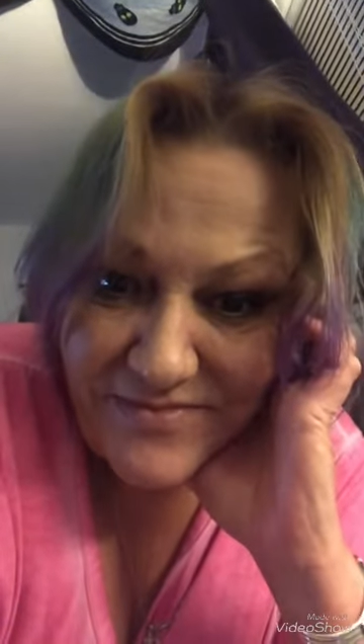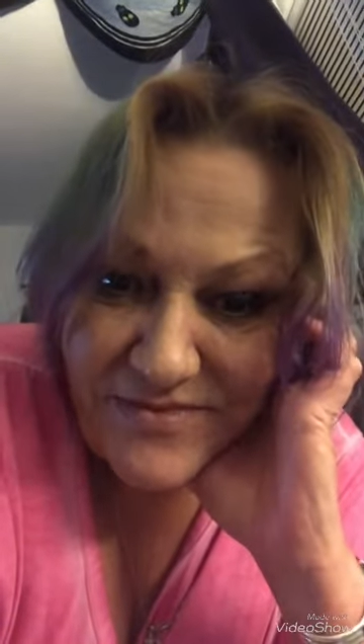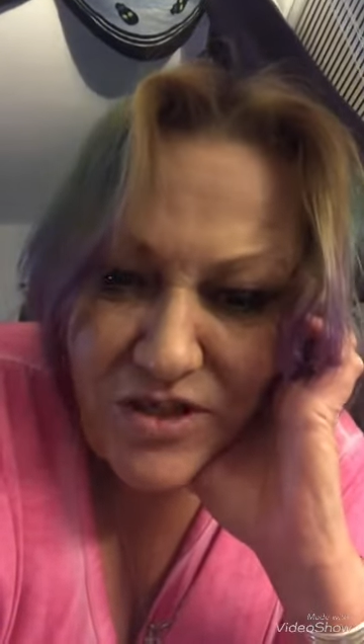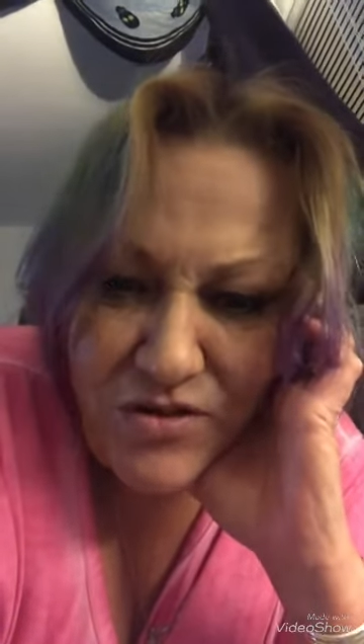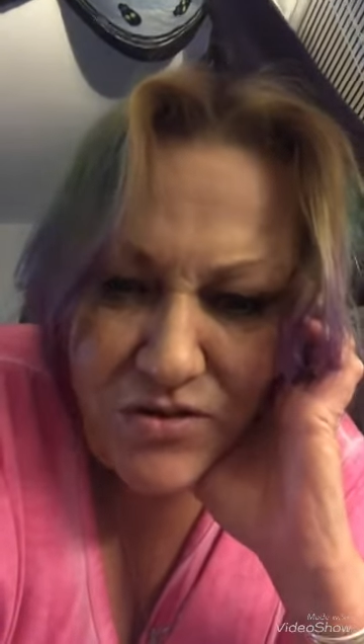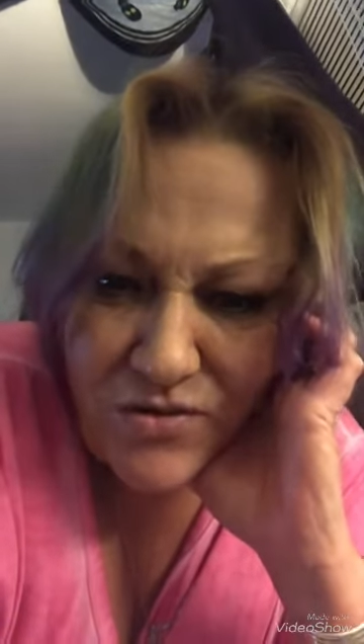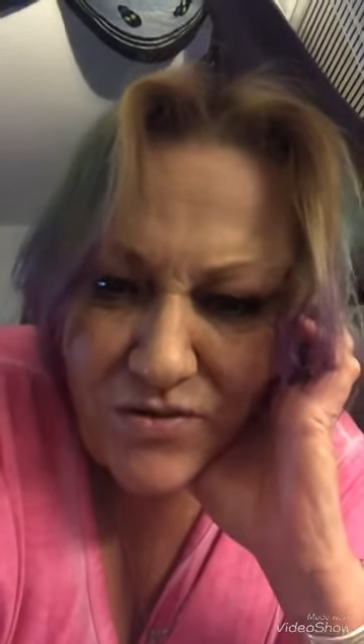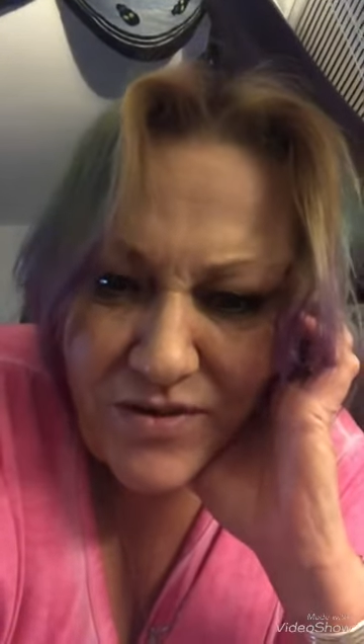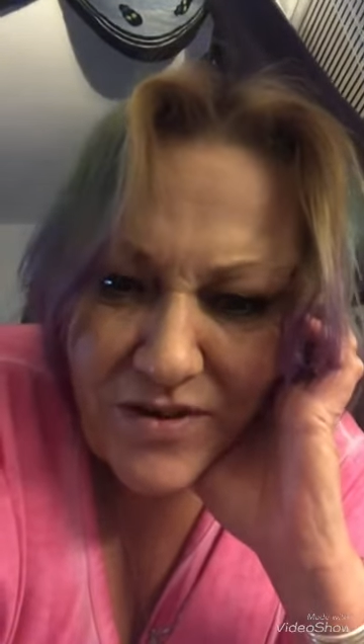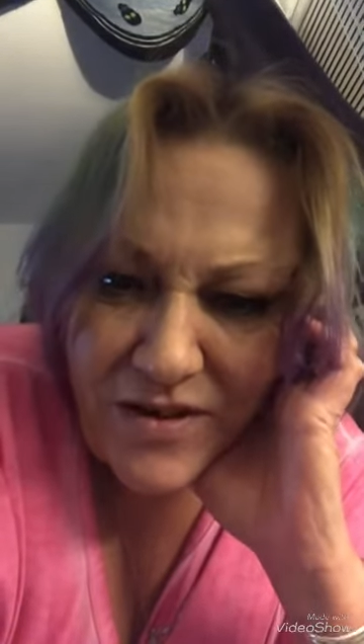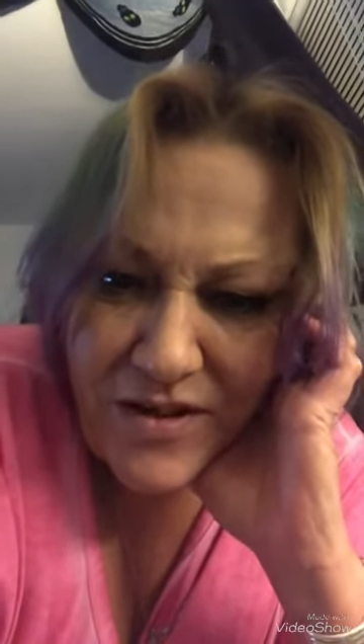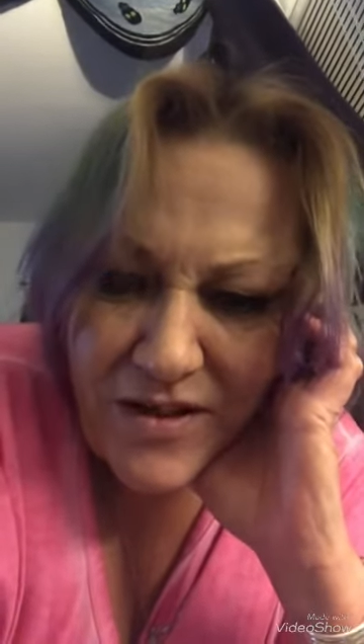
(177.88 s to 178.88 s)
No,
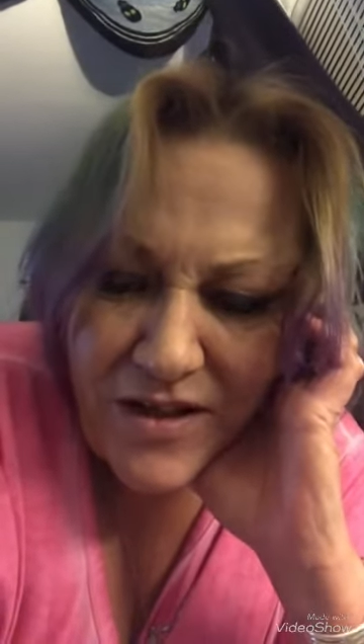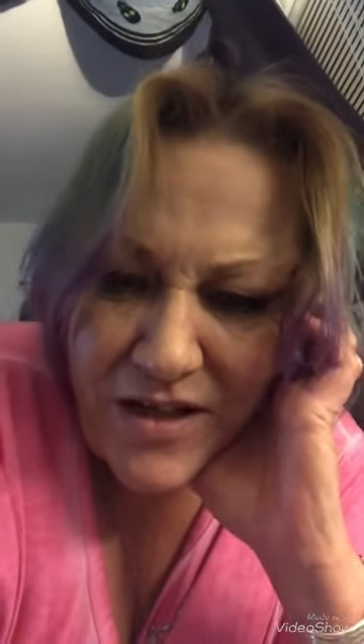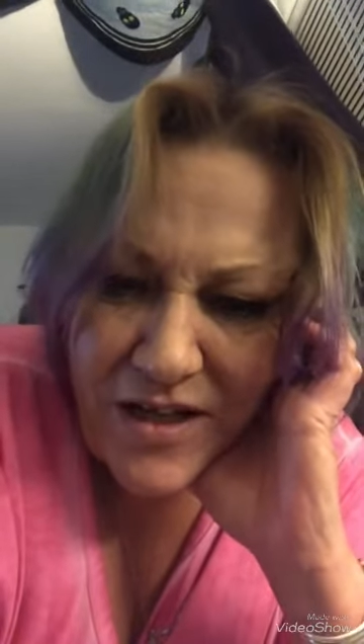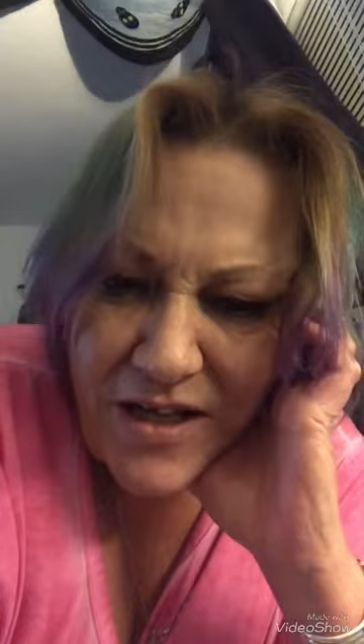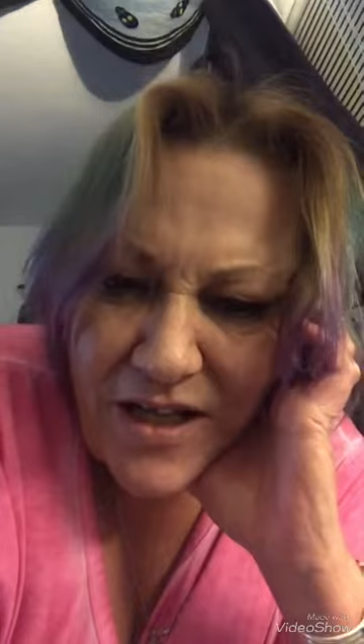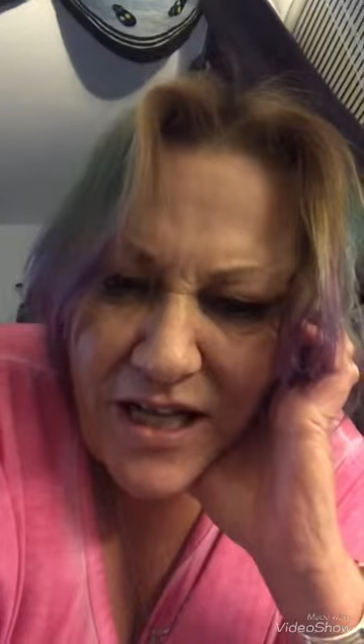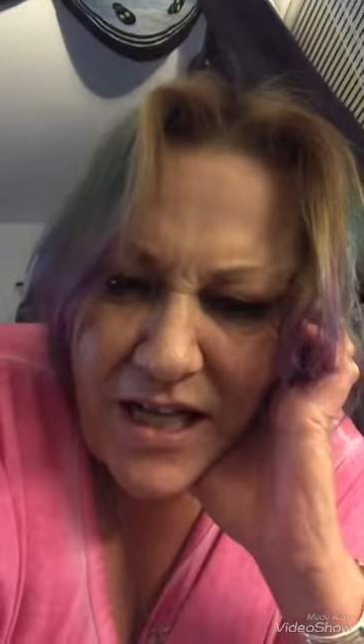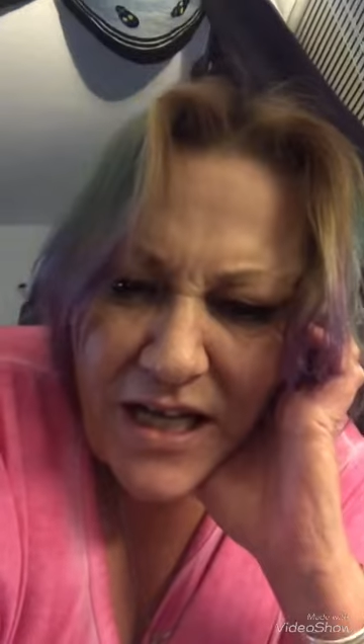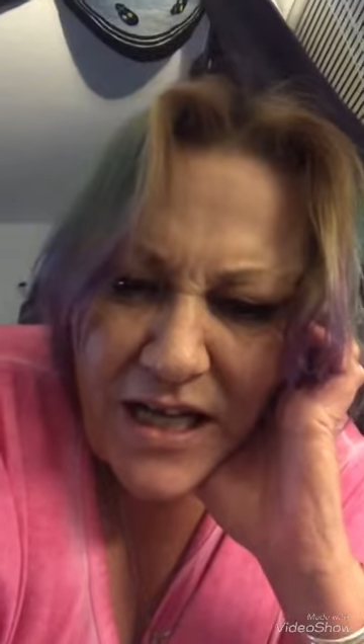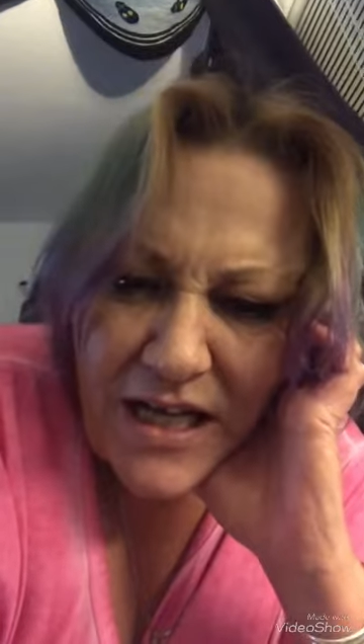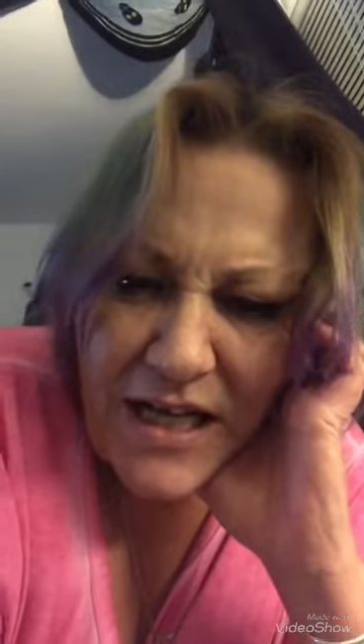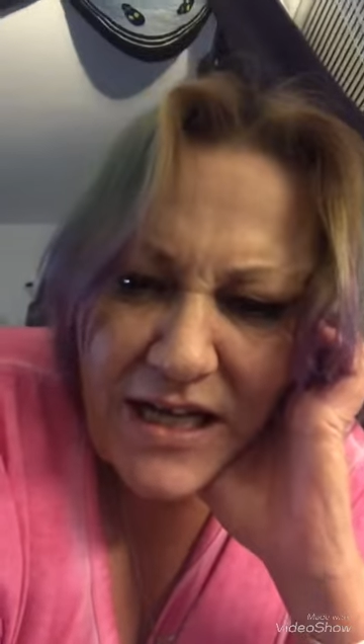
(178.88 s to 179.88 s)

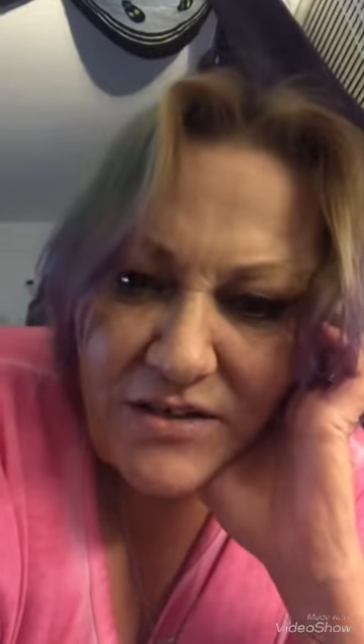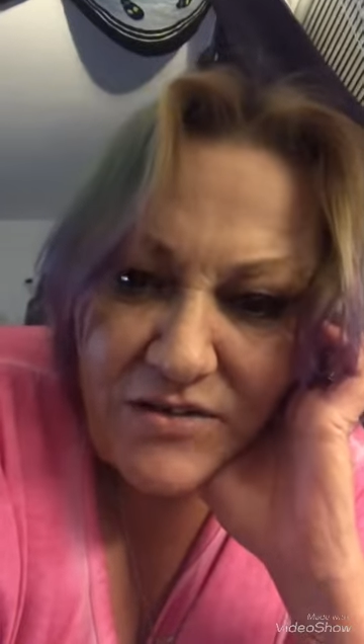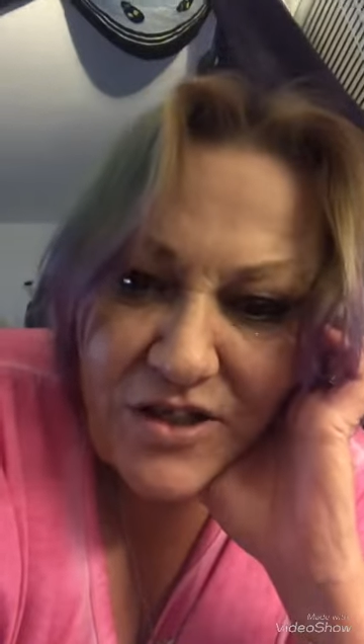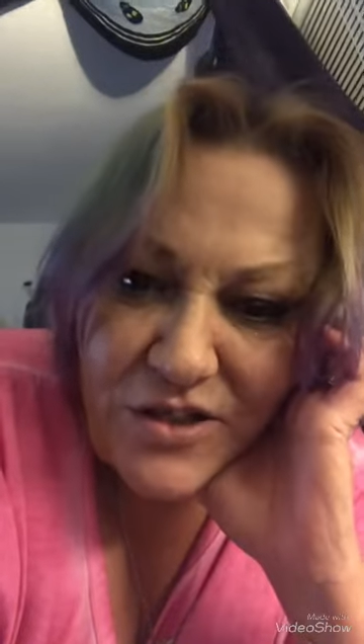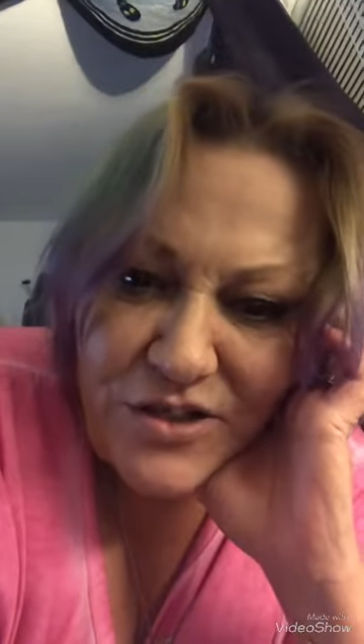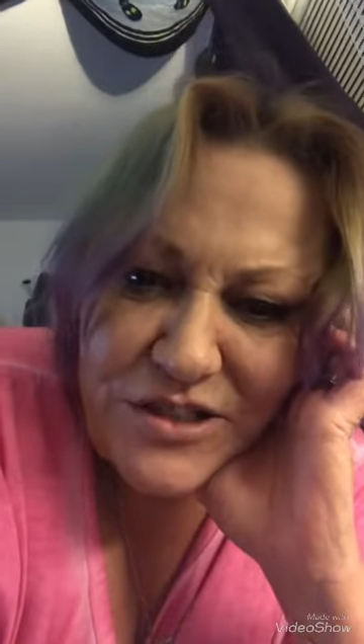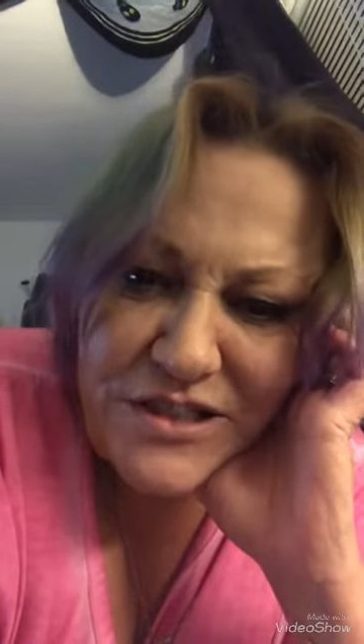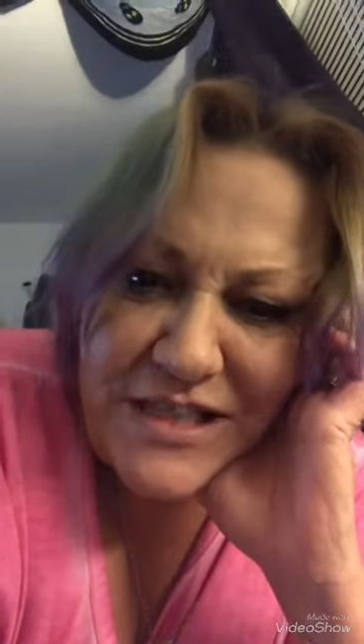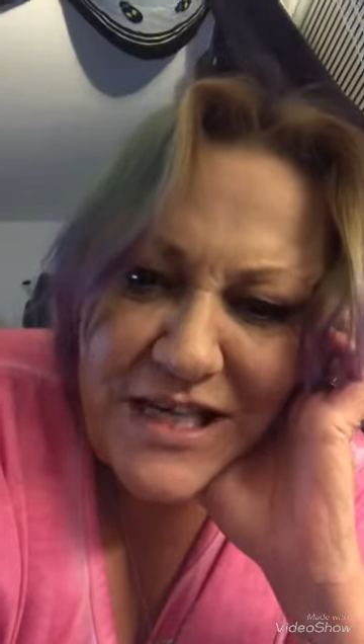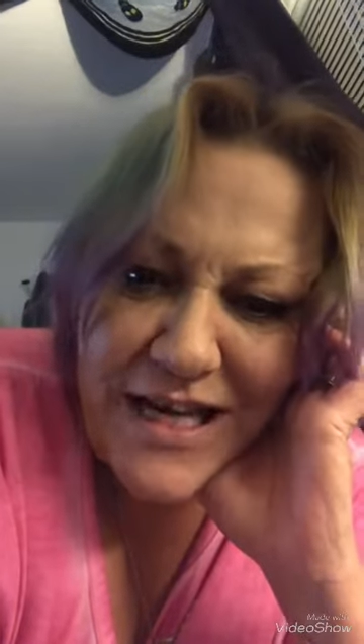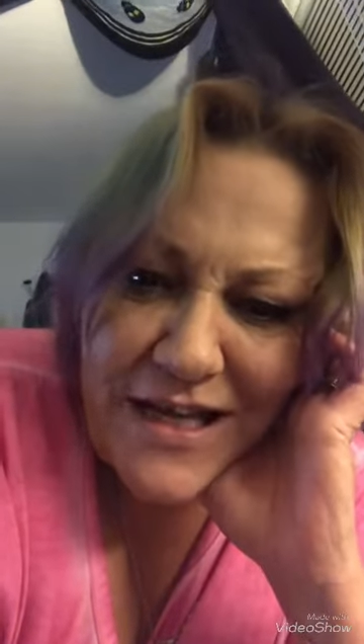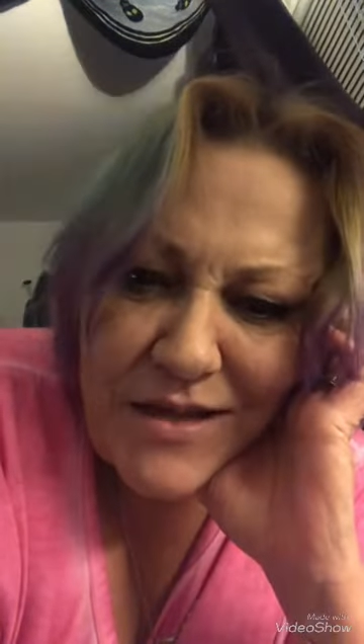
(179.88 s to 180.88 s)
I don't
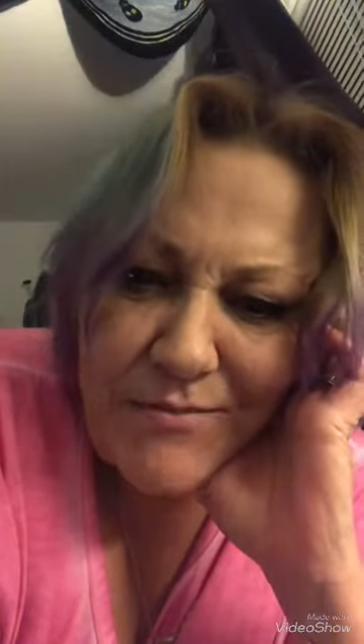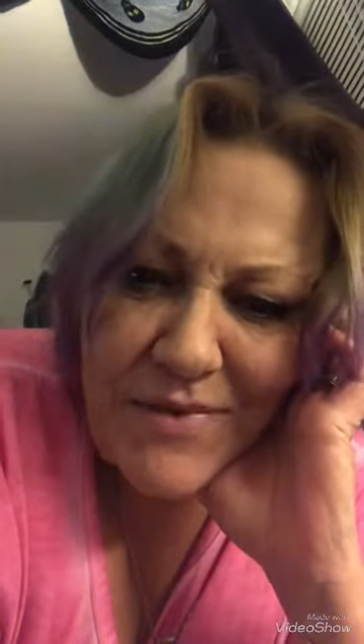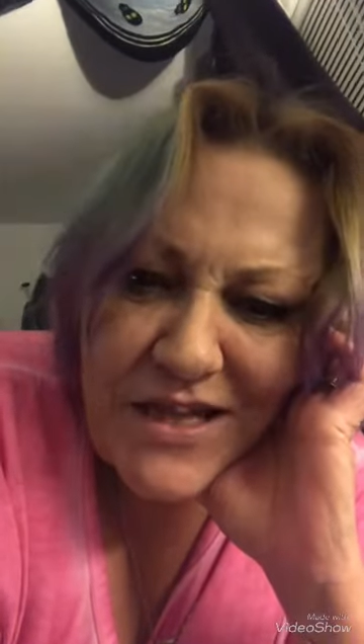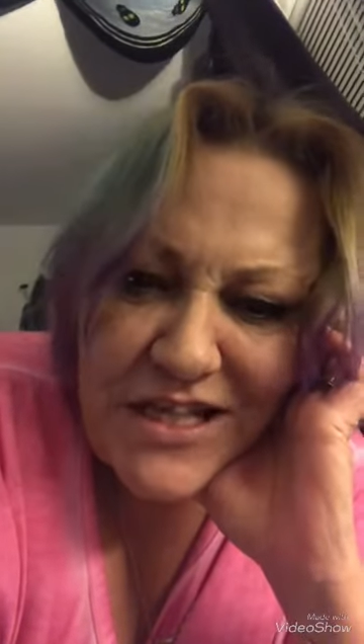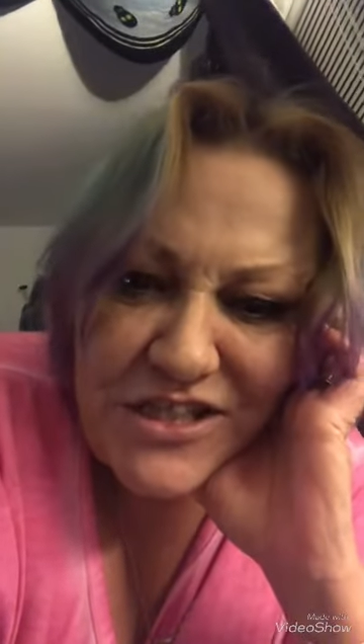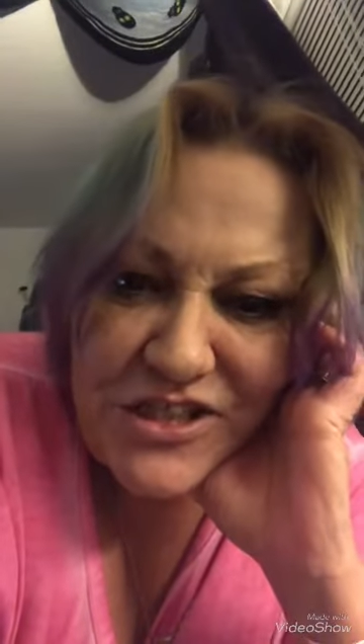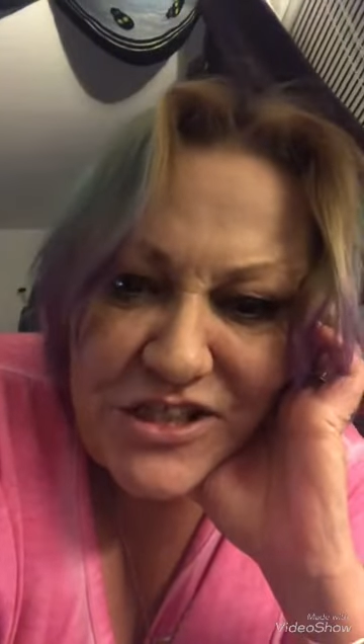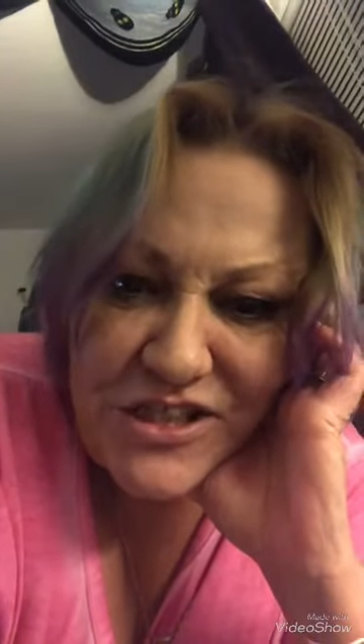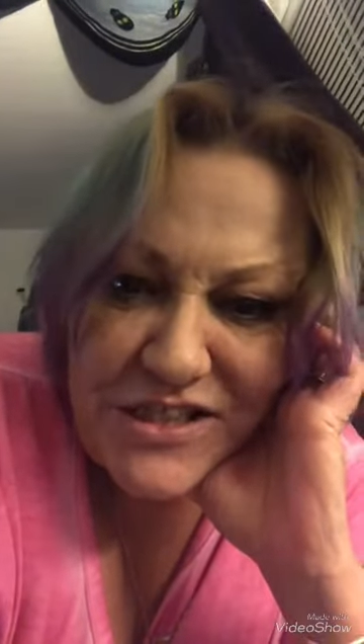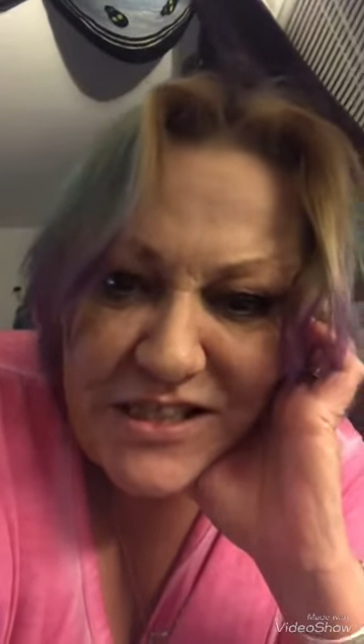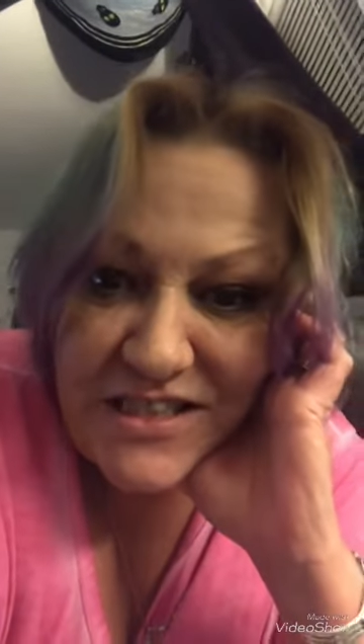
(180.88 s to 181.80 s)
understand the malicious